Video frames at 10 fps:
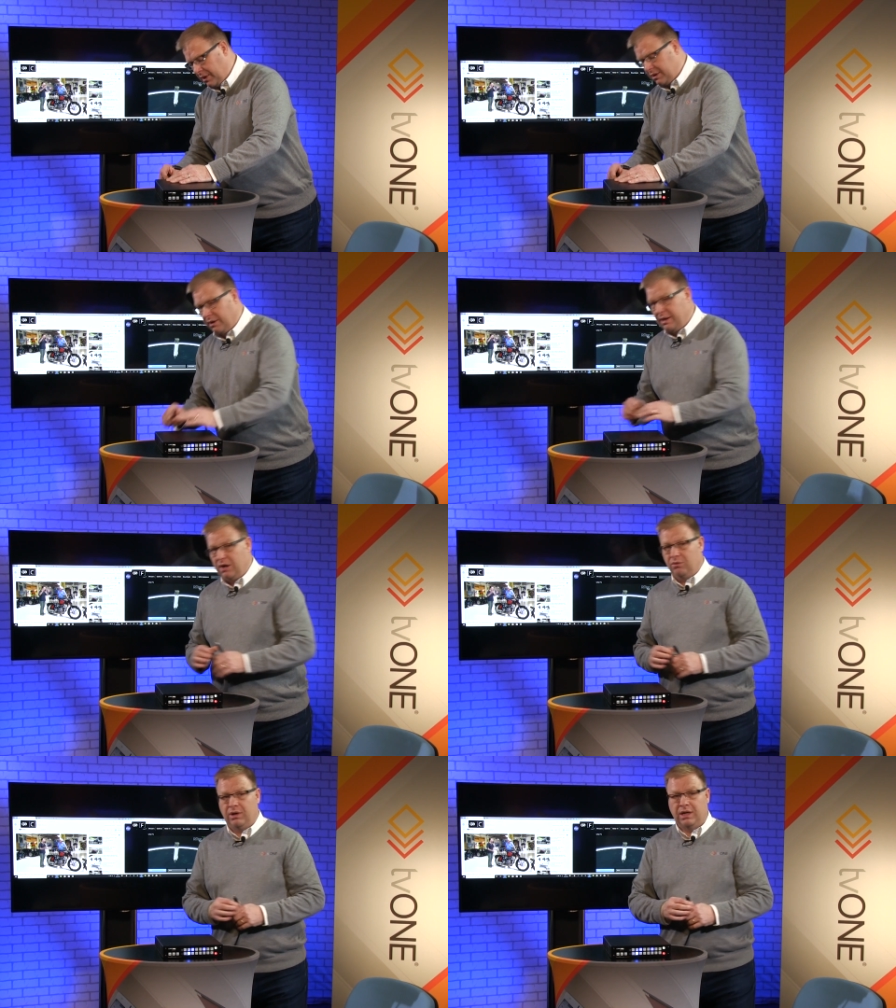so
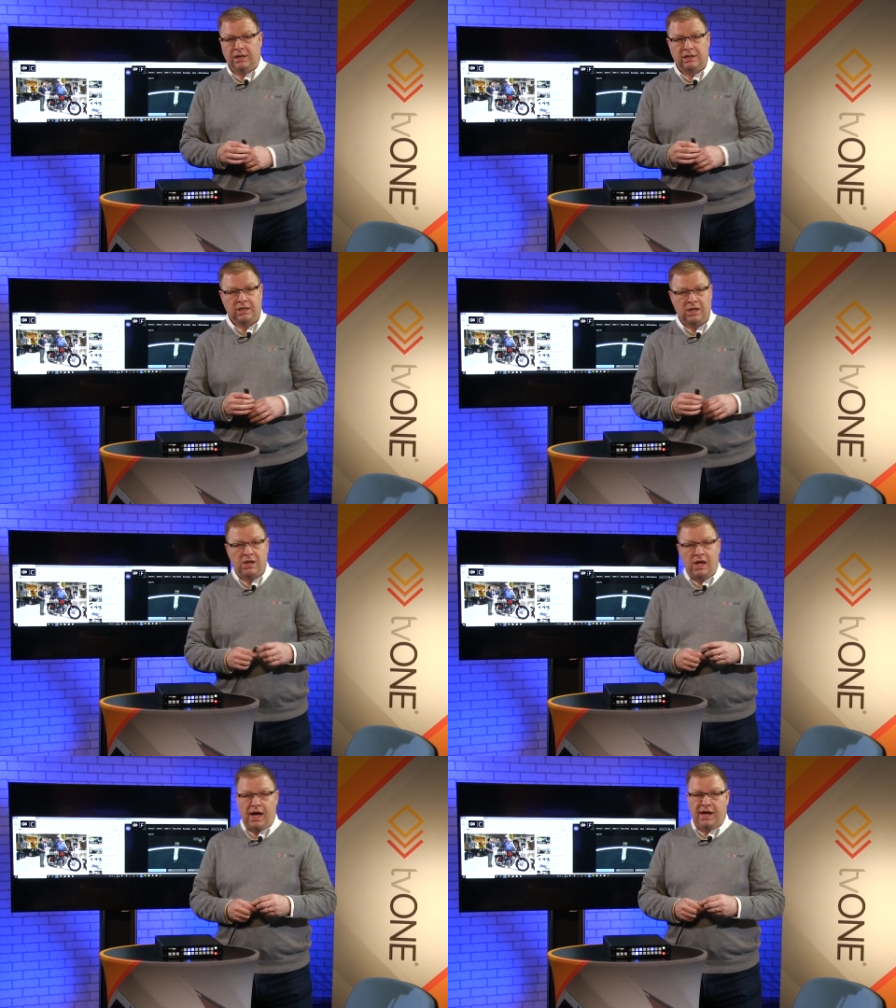now uh,
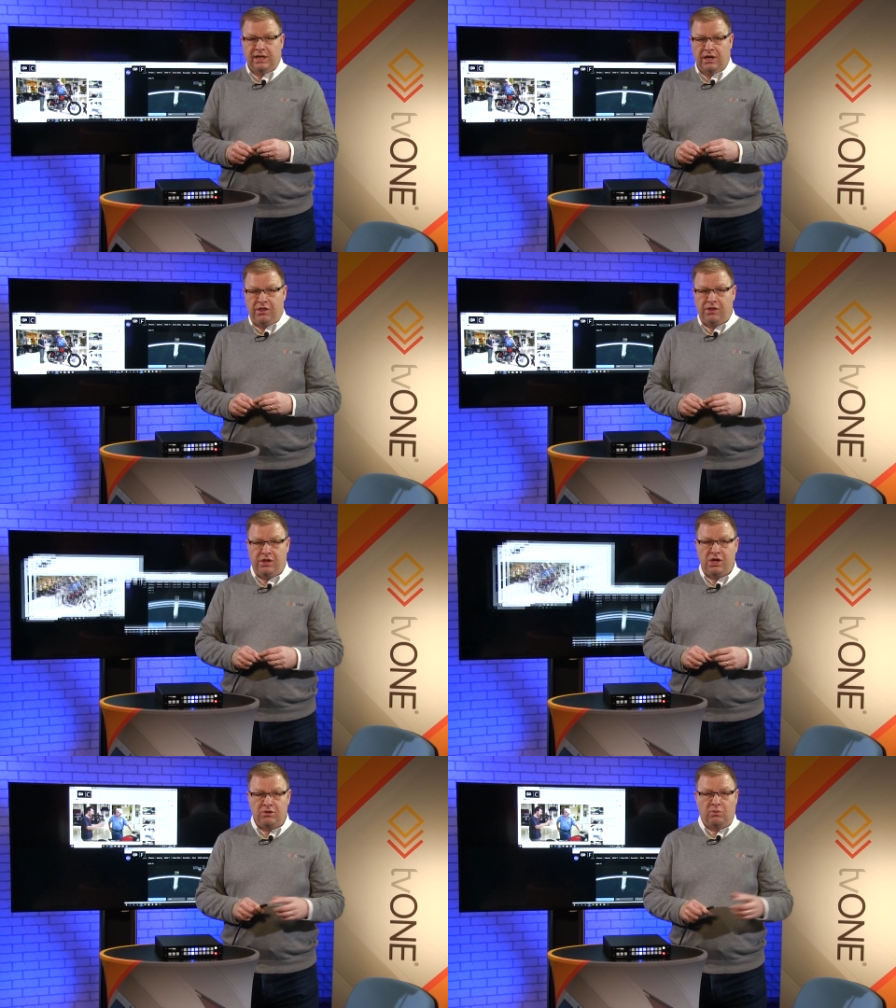adding a
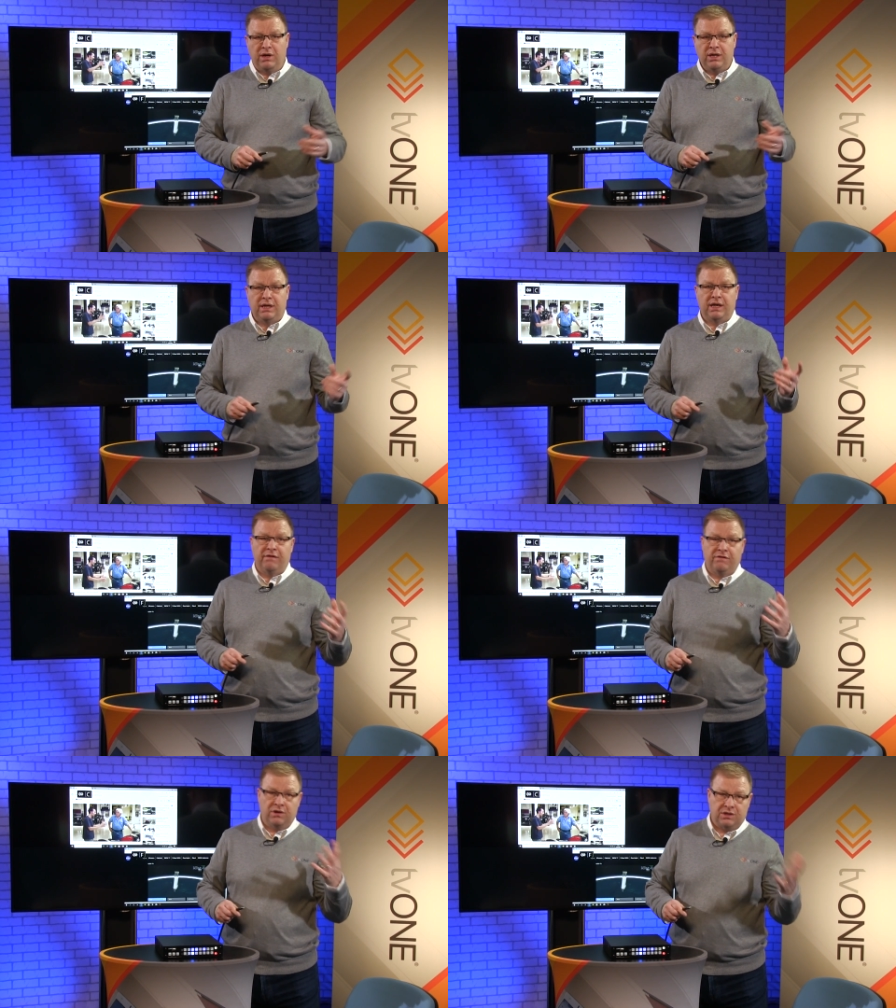third one,
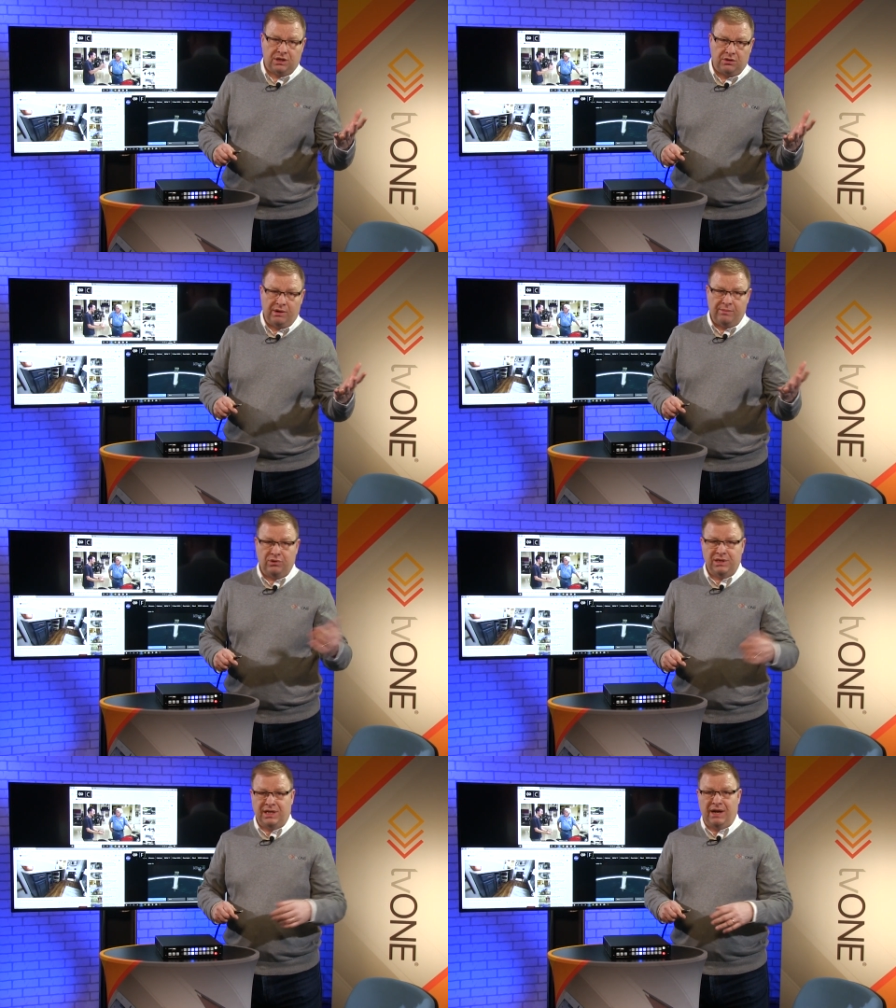it fires the correct
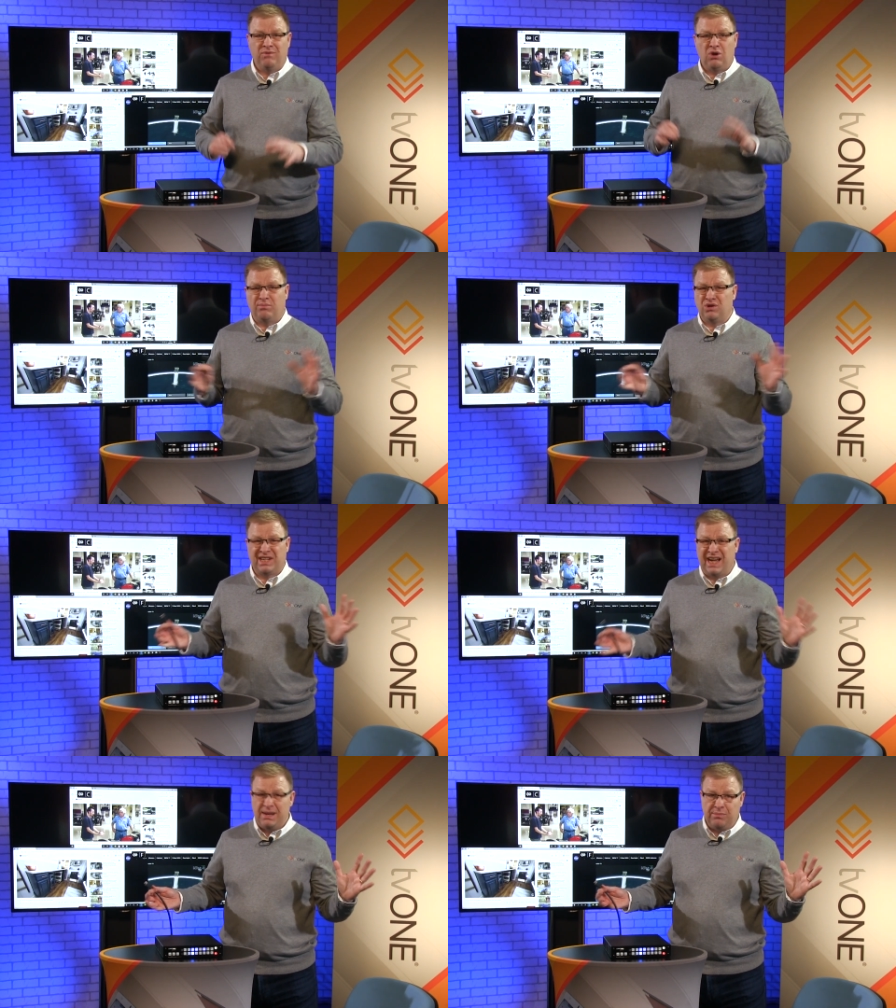preset. I'm not
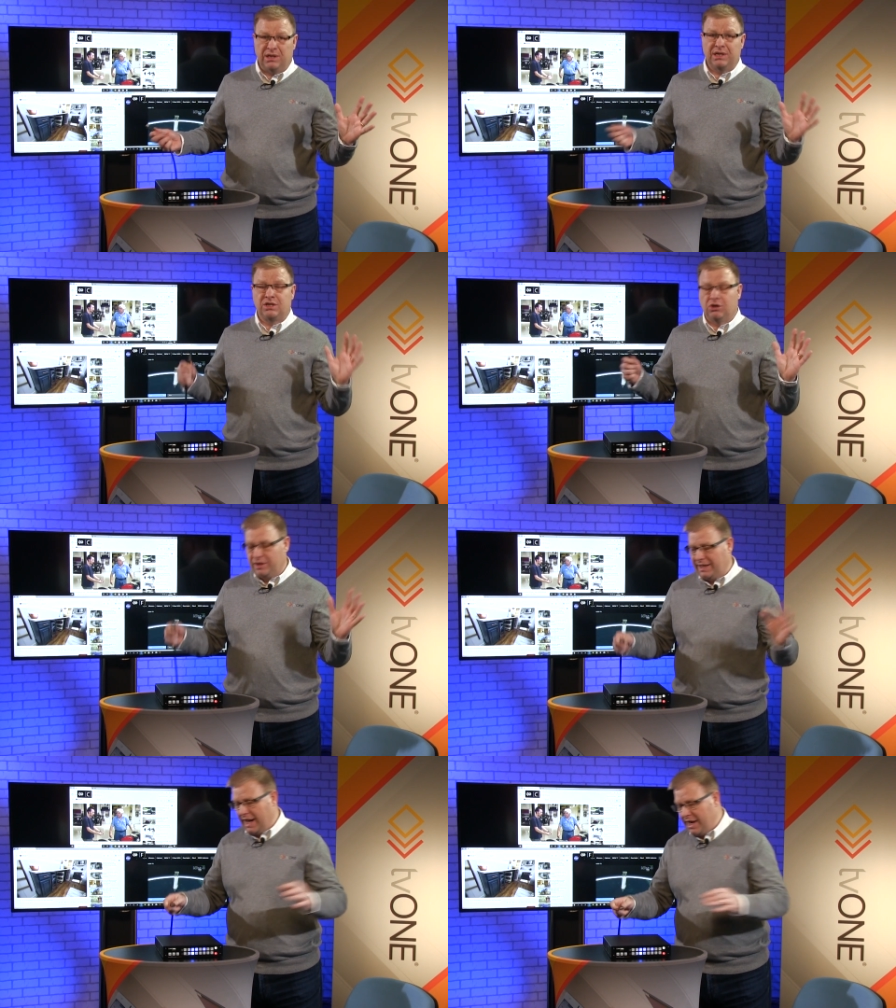pushing any buttons,
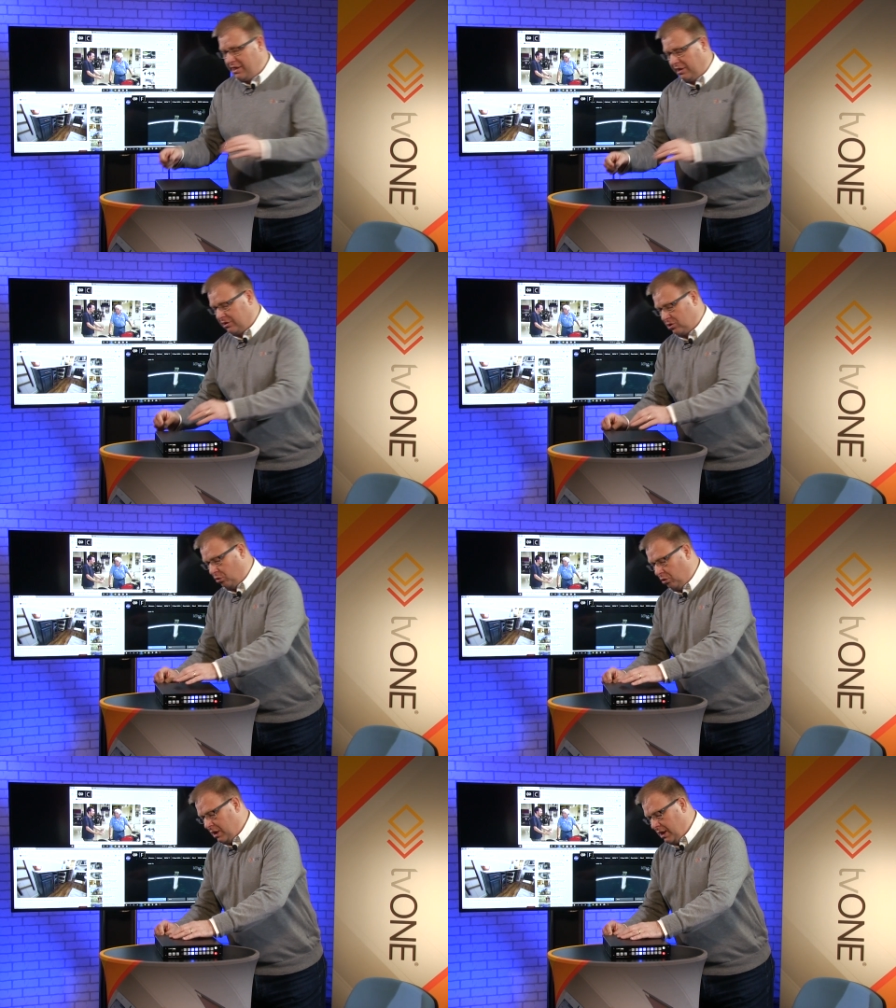not doing anything at
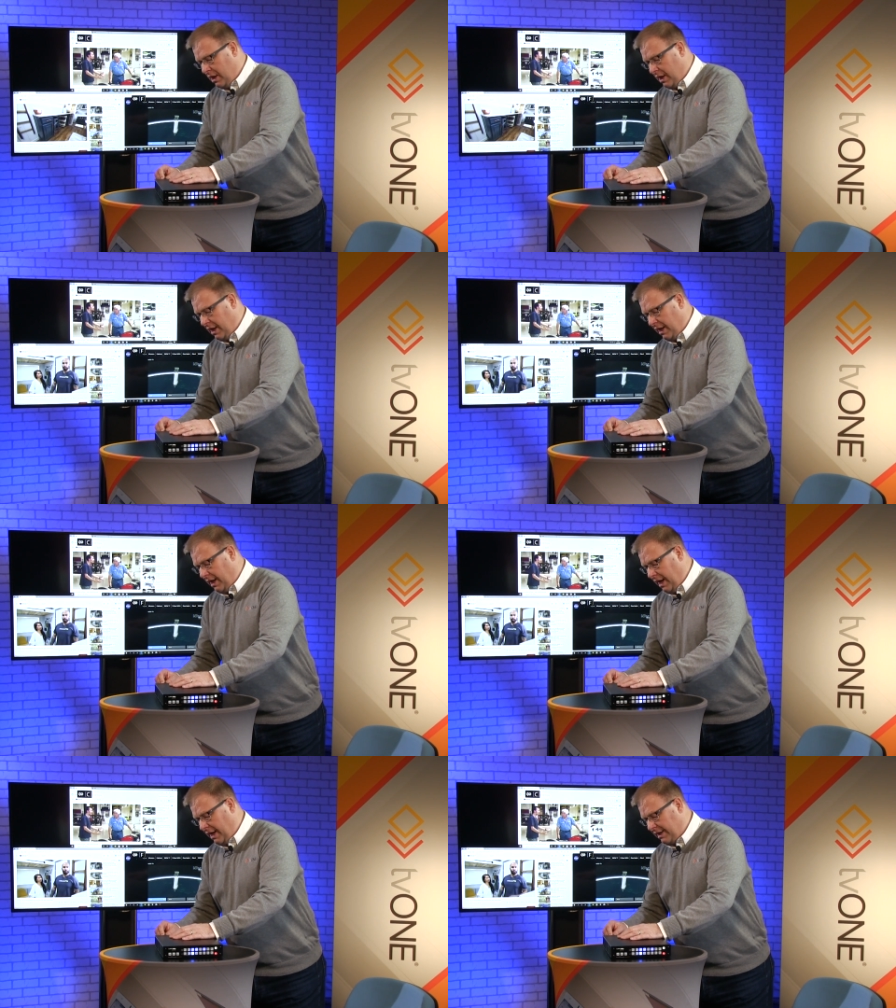all
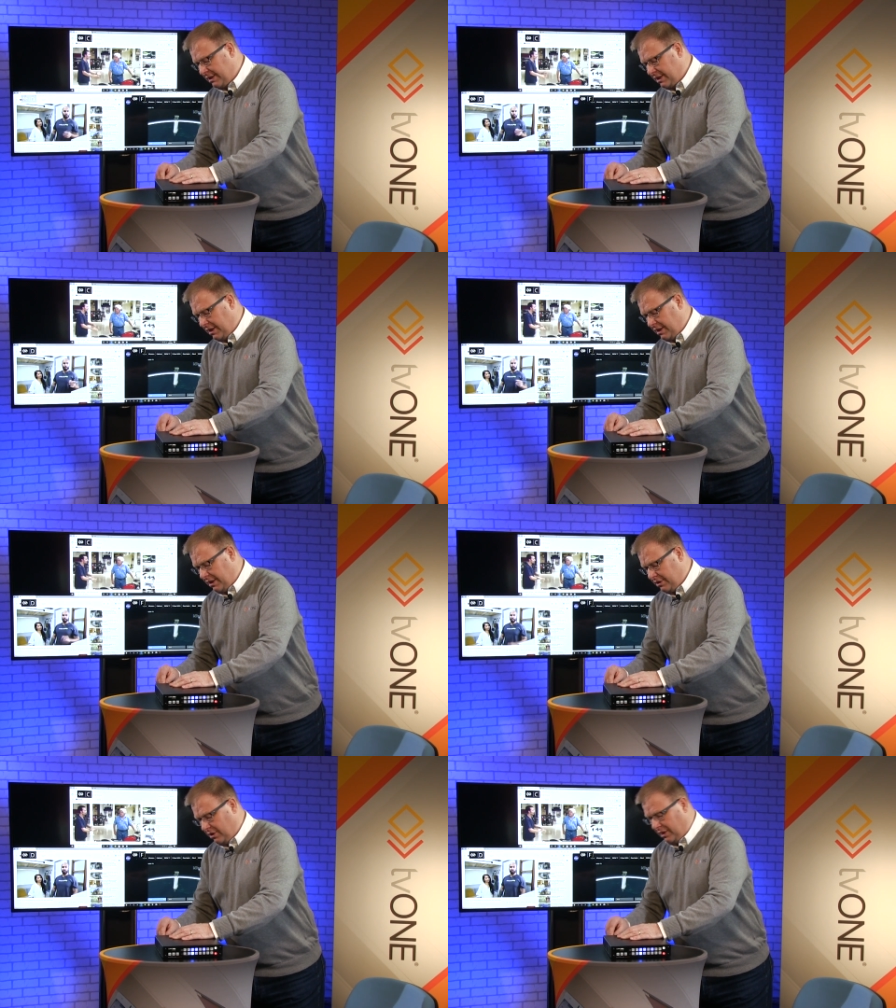uh, as
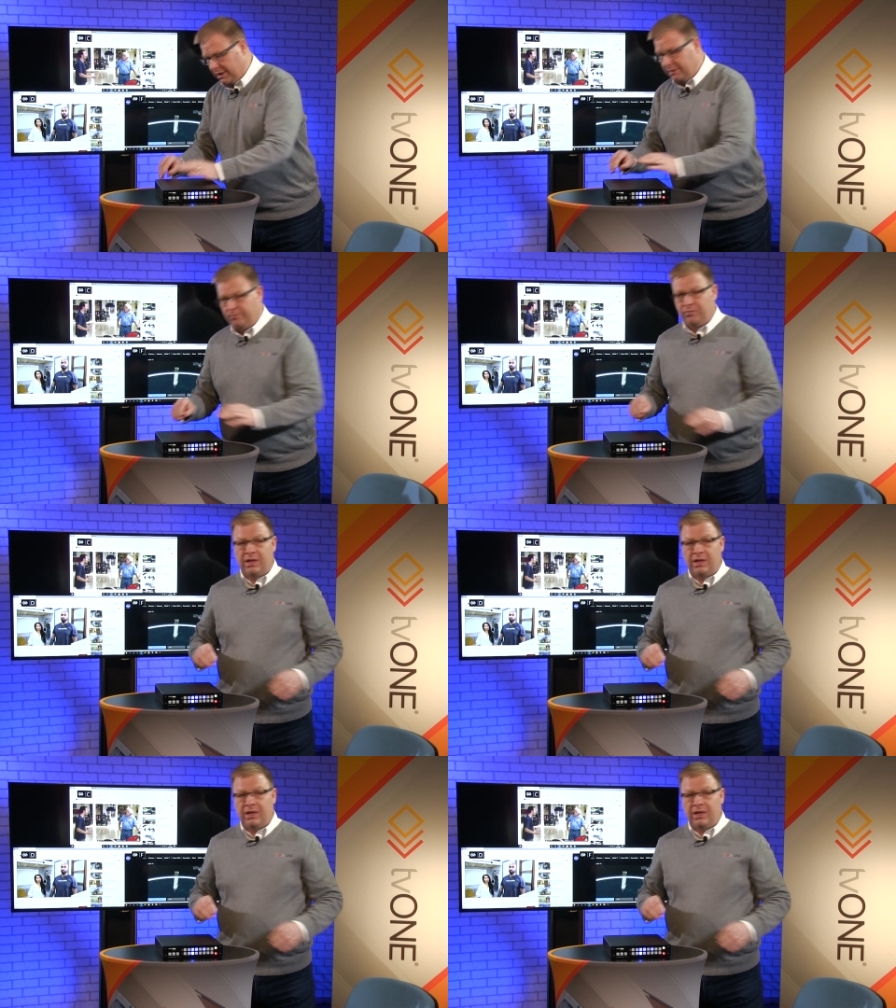I do this.